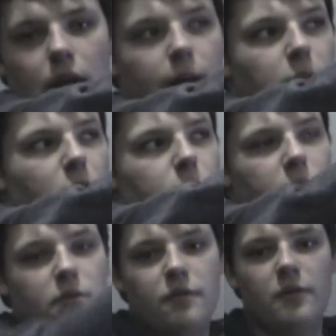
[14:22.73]
I'm going to
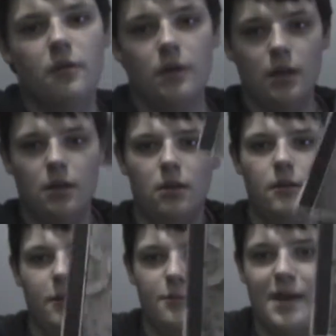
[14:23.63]
be reviewing
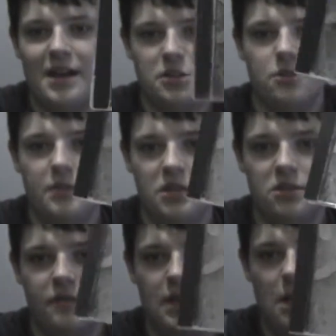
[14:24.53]
their
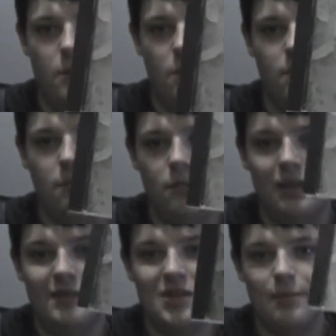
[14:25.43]
masterpiece of an album,
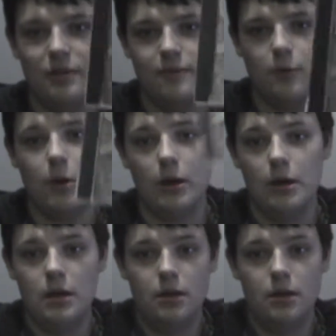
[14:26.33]
Led Zeppelin IV.